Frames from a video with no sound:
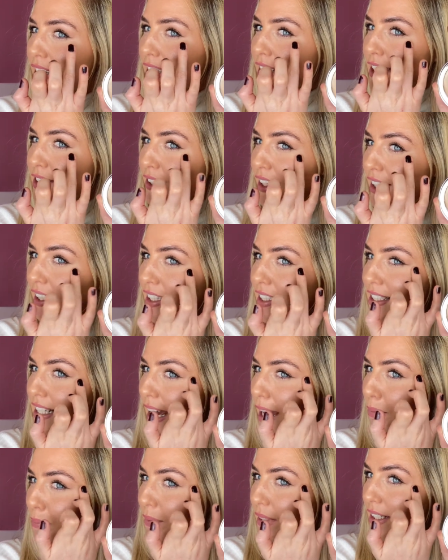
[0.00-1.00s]
So I'm going to
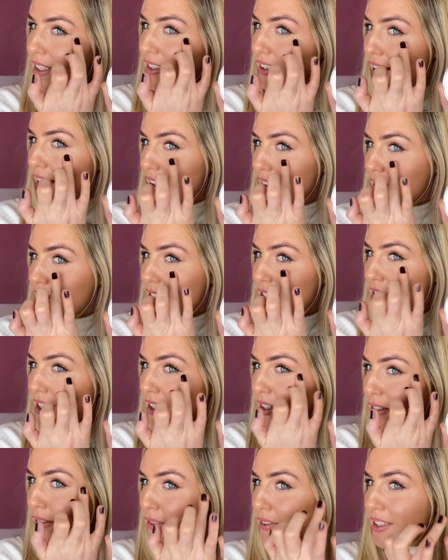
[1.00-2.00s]
tap this
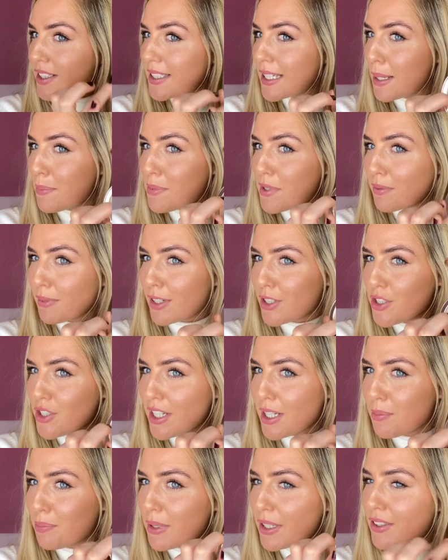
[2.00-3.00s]
onto the tips of my
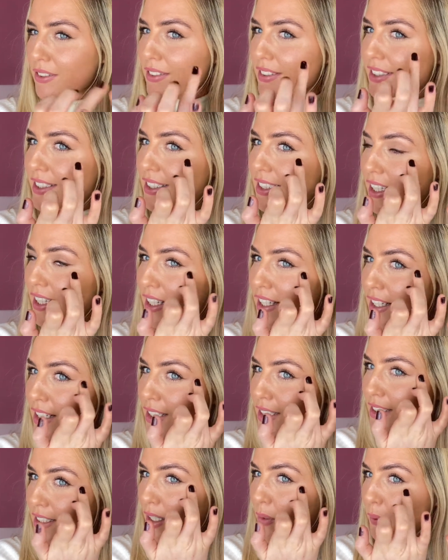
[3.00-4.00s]
cheekbones.
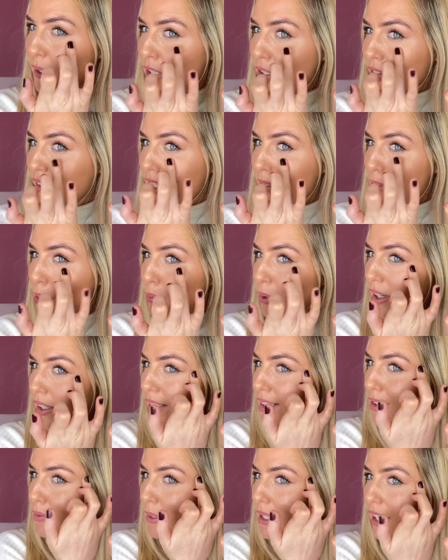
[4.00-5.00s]
So with creamy
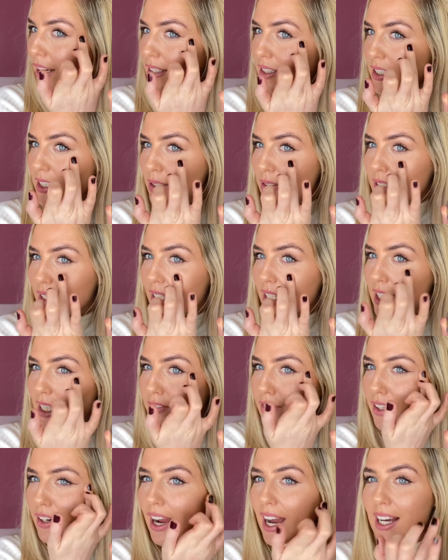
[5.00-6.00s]
products, we like to use the heat of
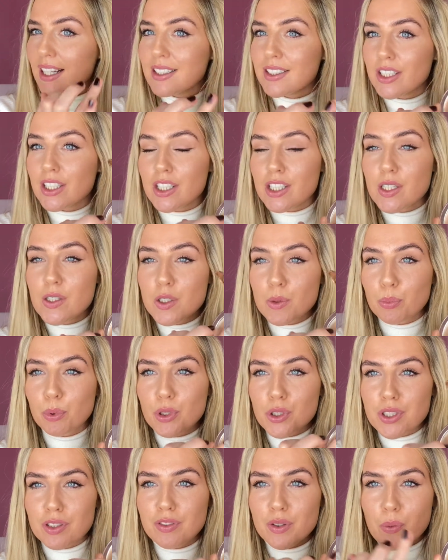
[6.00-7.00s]
our hands. You can use a
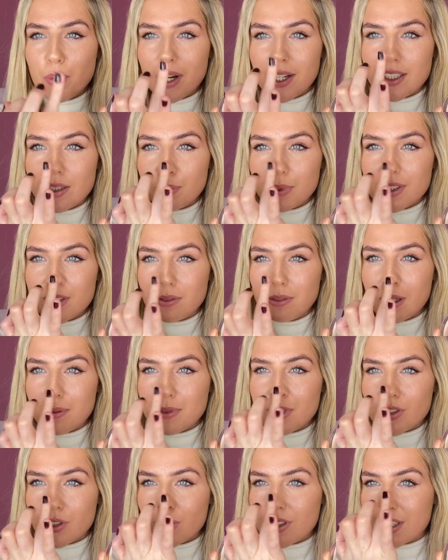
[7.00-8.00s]
brush if you want, but sometimes
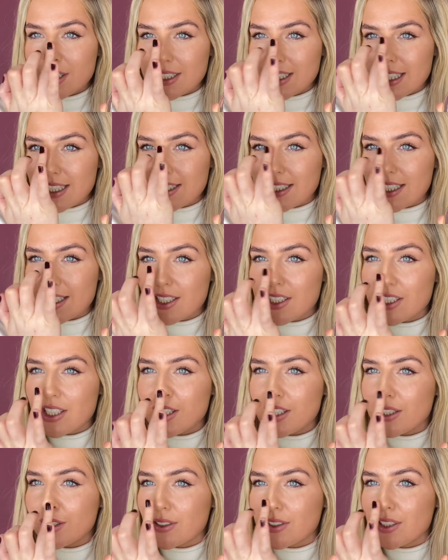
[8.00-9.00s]
it's just as easy to
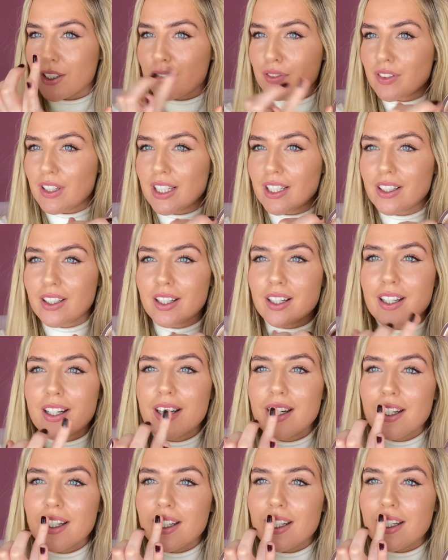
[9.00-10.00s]
use your finger
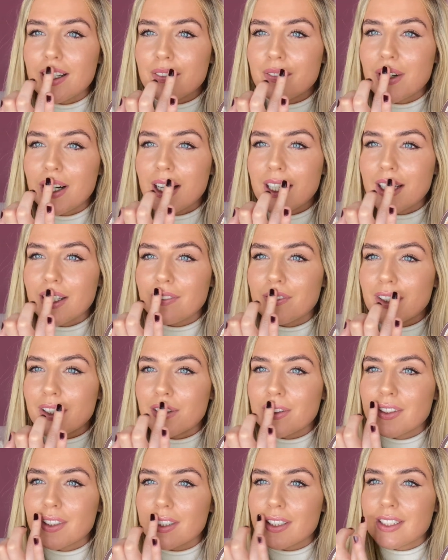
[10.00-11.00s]
in a patting
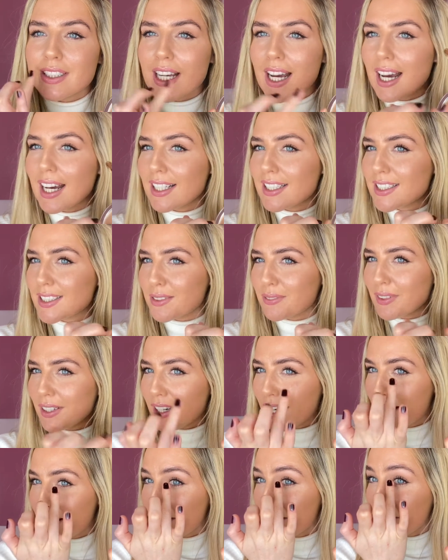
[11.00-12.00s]
motion to add some
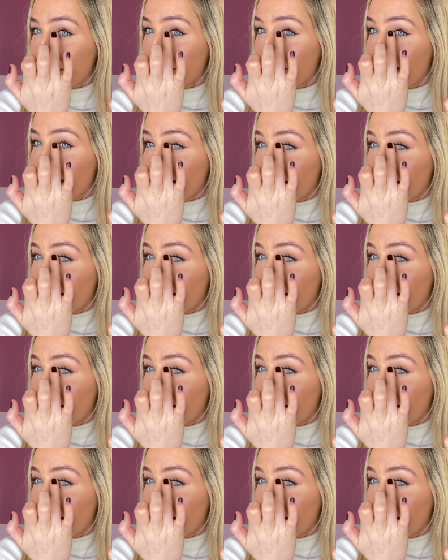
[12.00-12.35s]
glow.